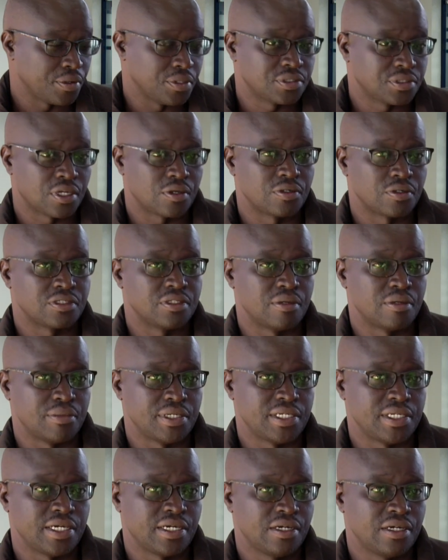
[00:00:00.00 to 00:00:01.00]
We used a lot the
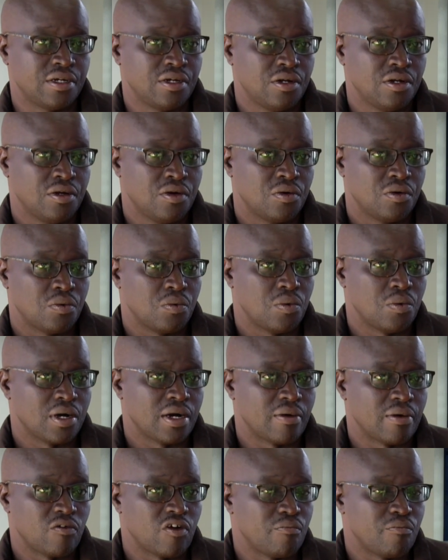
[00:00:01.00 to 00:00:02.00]
media who
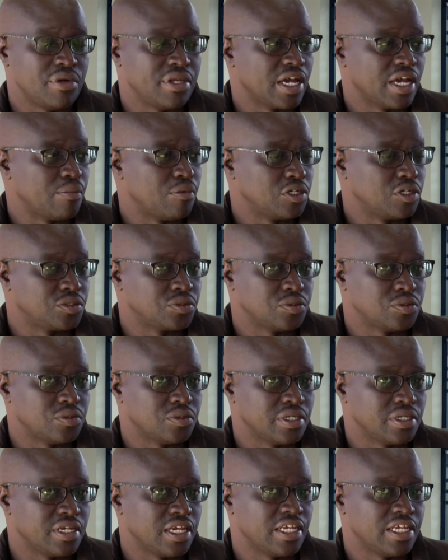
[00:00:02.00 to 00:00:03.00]
have been able
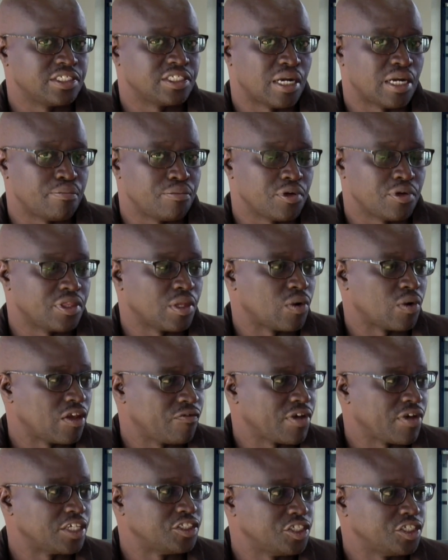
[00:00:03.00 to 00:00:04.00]
to really champion the
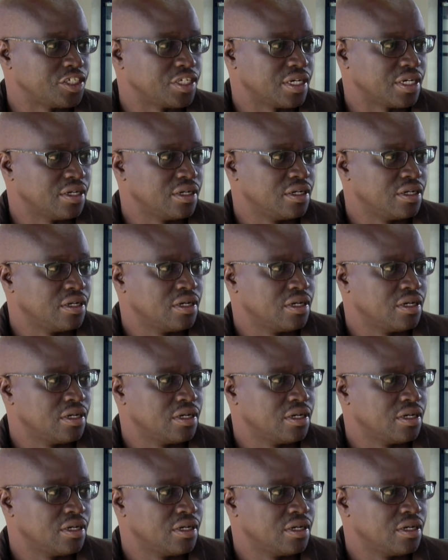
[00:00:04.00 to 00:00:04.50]
welfare agenda